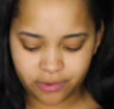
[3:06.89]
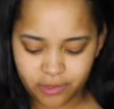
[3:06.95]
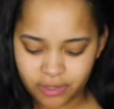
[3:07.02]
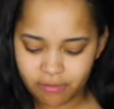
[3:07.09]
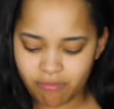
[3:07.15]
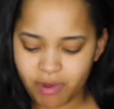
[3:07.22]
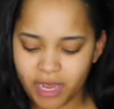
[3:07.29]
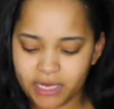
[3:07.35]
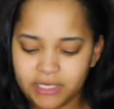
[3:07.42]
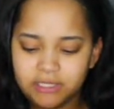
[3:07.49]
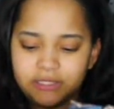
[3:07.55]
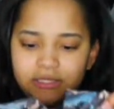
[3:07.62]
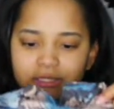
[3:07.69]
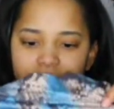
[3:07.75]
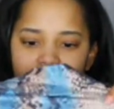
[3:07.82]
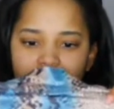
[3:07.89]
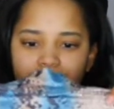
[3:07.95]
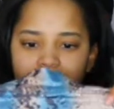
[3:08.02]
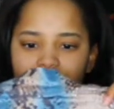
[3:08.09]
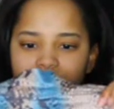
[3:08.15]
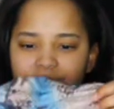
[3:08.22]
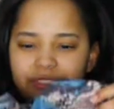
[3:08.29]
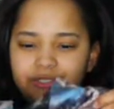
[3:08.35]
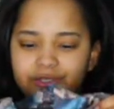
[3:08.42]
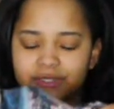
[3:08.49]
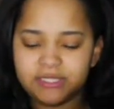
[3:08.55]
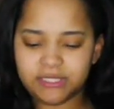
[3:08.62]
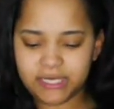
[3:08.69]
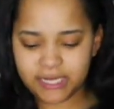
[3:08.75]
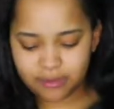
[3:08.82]
print bodysuit, because you know
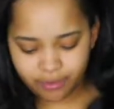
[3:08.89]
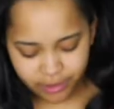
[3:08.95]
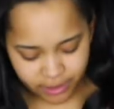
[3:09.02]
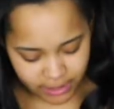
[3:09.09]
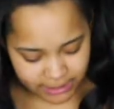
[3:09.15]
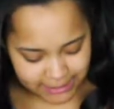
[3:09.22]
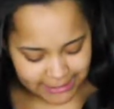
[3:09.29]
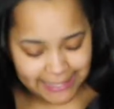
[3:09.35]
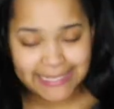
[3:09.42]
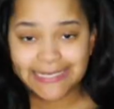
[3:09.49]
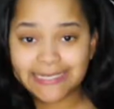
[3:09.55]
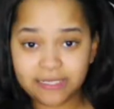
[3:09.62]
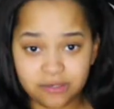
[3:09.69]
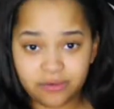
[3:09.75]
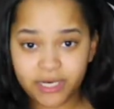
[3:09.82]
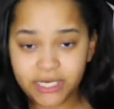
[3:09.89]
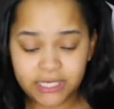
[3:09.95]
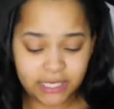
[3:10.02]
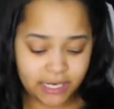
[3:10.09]
snake print is in right